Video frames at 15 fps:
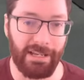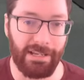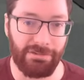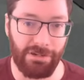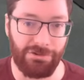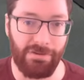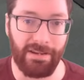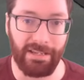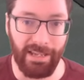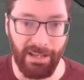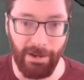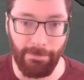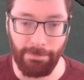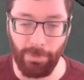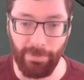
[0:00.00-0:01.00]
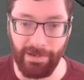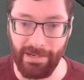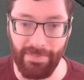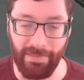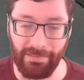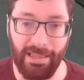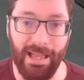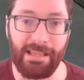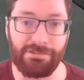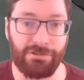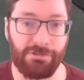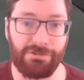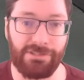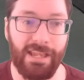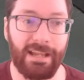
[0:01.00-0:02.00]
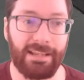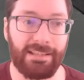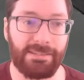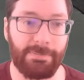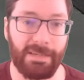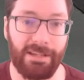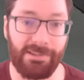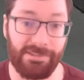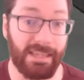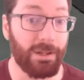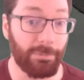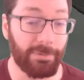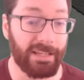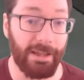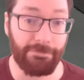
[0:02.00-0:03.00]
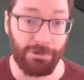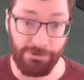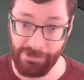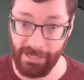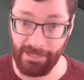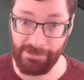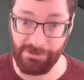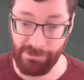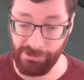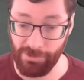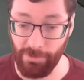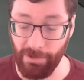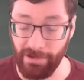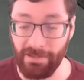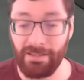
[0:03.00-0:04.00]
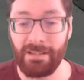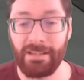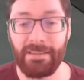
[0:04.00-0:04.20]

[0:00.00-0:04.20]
in to try to get a point in the last 2 seconds because they only have 2 seconds to score.